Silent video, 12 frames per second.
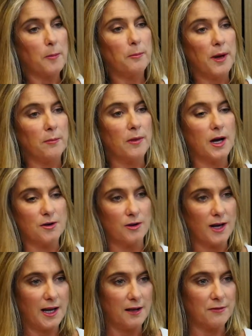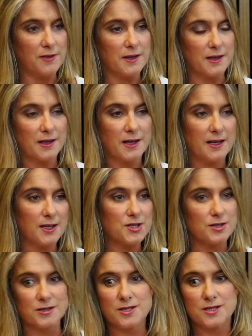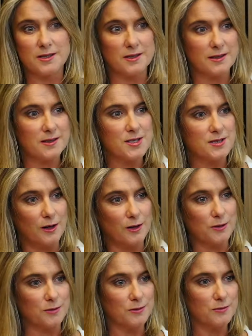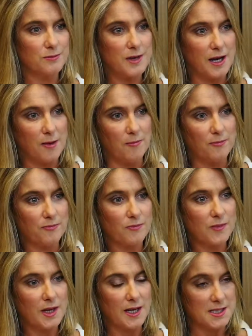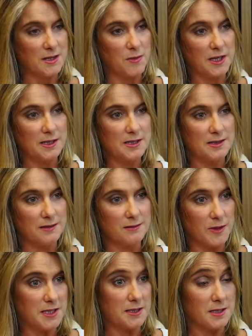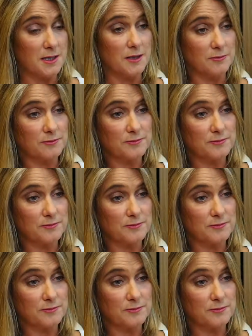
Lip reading: but might not have the connection to the local SMEs in Western Sydney.